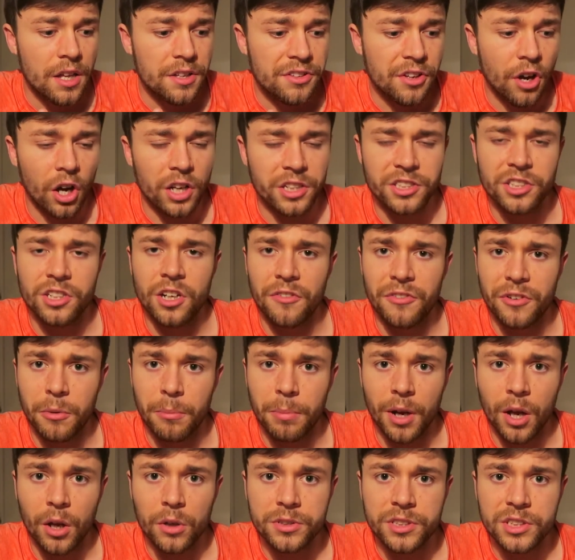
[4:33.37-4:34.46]
nice to not feel
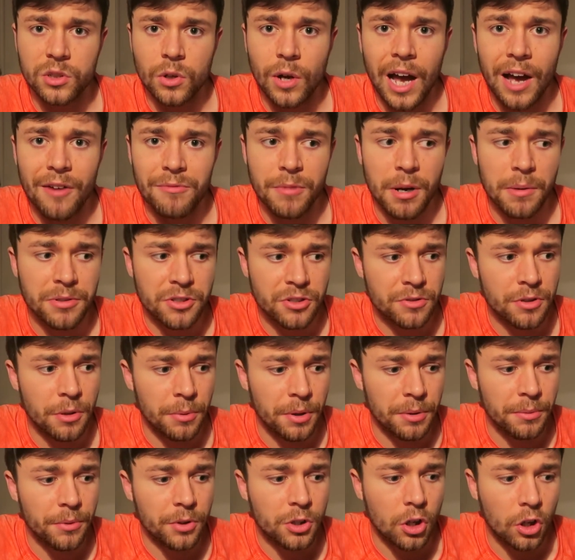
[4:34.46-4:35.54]
bloated or have my
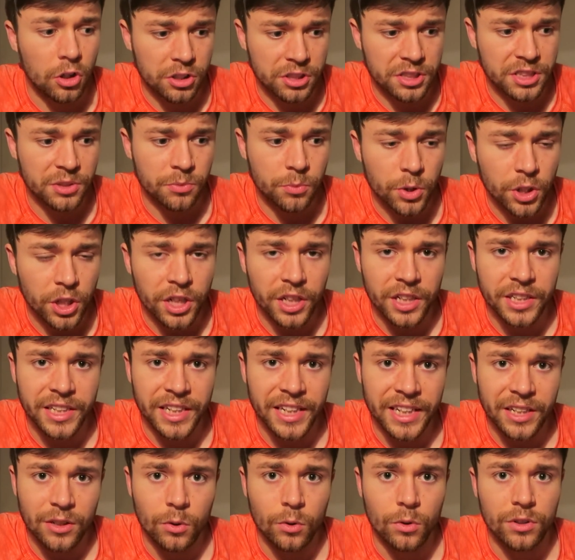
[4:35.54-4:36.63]
stomach constantly
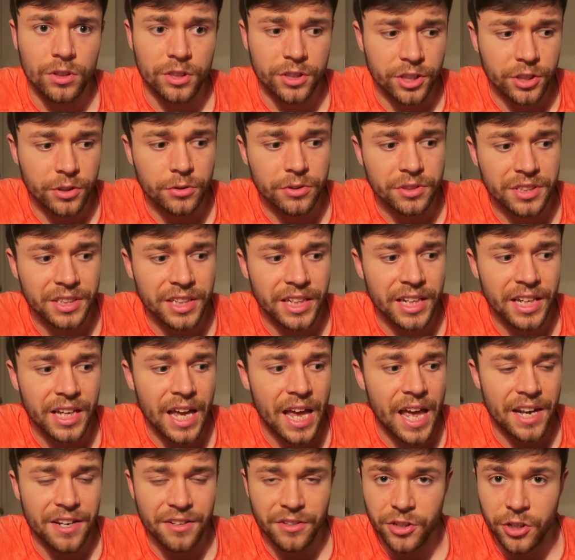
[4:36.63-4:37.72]
working or using
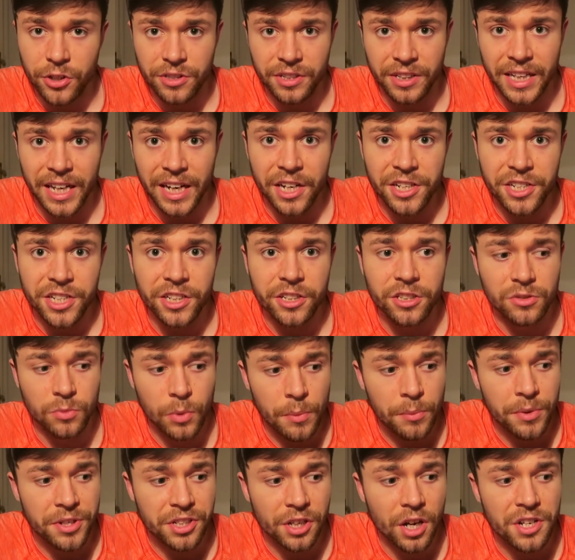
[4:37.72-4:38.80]
energy, because
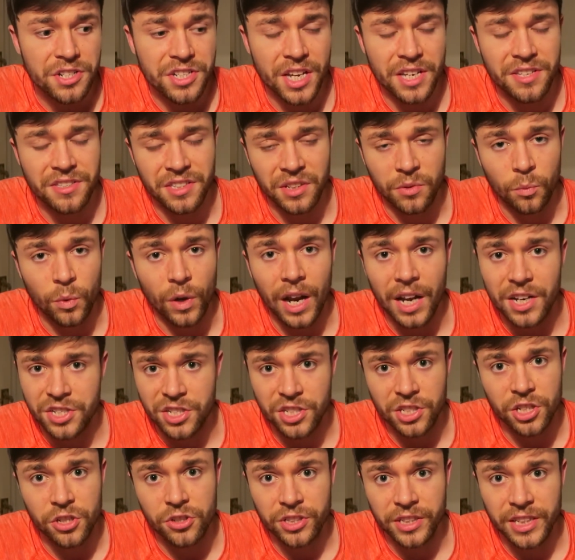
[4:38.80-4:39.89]
when we're digesting we're
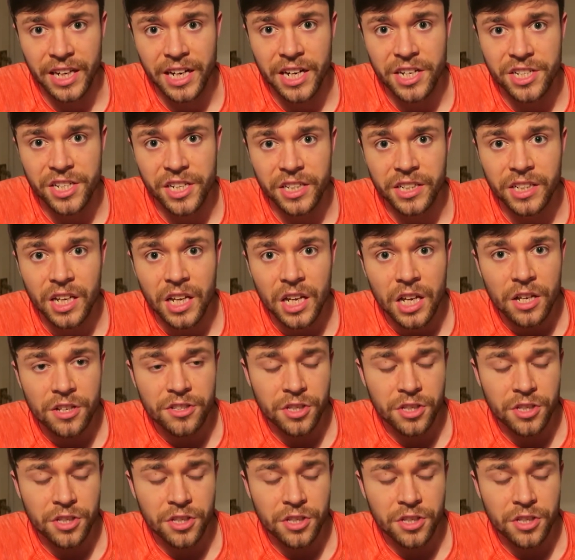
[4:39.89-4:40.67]
actually using energy.